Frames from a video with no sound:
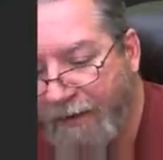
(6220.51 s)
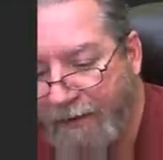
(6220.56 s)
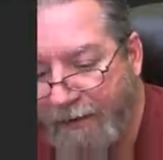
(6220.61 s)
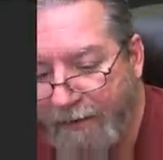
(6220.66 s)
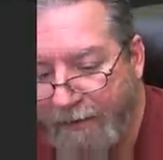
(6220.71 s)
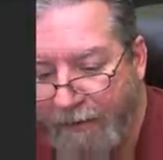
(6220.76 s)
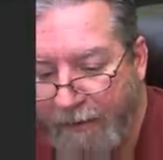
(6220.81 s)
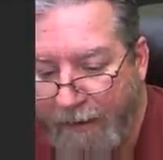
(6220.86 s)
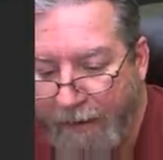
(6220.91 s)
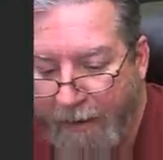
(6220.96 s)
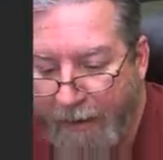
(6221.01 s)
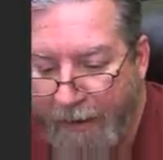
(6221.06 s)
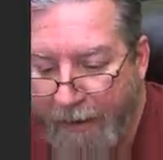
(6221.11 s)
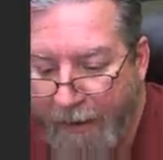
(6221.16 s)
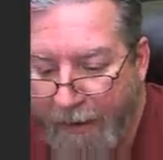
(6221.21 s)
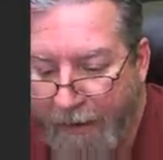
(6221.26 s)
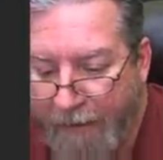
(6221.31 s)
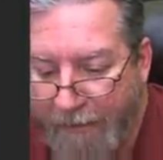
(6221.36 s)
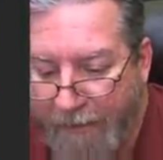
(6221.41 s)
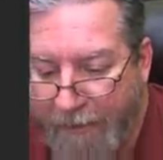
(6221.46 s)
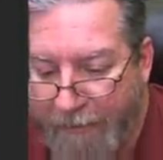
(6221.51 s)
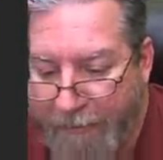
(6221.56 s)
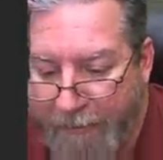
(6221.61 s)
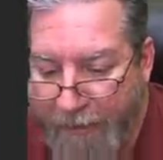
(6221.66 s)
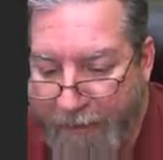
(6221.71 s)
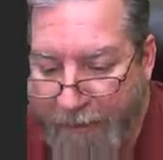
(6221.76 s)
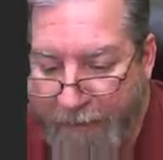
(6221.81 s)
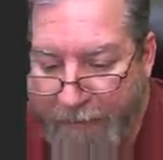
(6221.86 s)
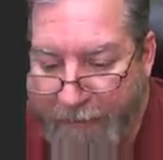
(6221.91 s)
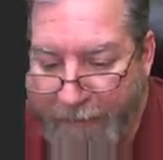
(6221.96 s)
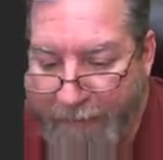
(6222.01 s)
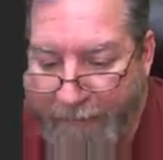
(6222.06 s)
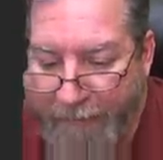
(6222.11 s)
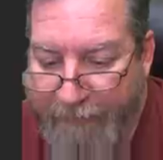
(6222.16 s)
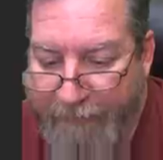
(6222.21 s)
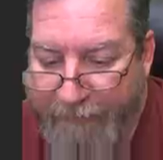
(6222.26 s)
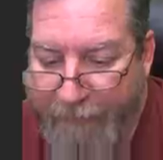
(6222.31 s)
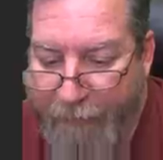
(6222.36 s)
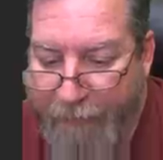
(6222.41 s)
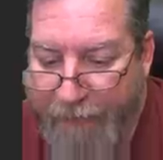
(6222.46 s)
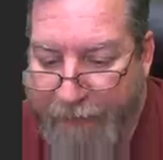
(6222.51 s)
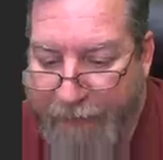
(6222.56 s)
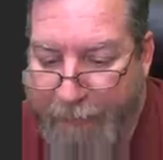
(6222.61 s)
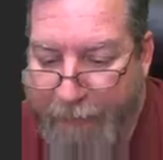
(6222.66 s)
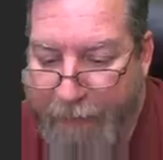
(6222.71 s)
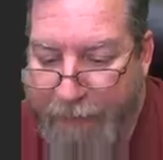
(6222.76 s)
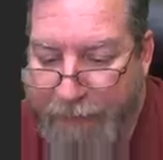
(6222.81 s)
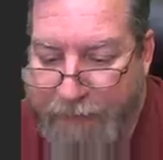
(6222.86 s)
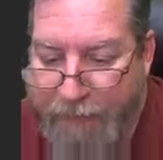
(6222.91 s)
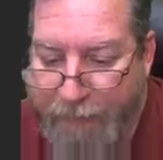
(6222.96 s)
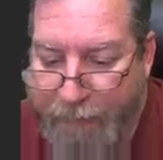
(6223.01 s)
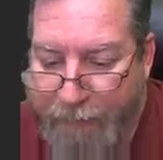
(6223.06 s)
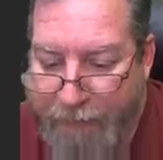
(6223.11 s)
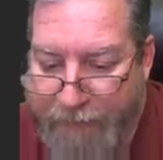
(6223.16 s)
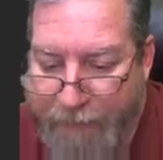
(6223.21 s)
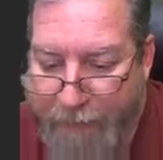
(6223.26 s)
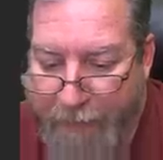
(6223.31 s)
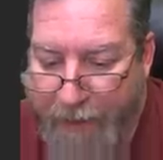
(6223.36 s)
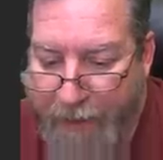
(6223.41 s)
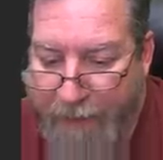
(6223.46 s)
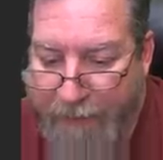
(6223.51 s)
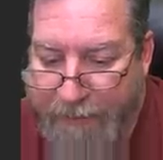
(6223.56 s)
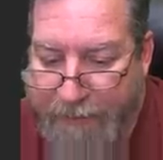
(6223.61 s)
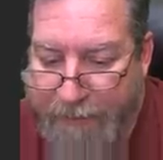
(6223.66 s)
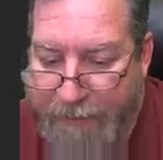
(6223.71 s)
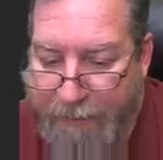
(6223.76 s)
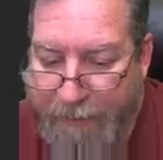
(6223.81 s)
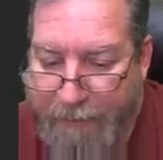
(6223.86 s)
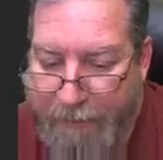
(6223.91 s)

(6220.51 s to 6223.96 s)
it that are going to evoke an emotional response.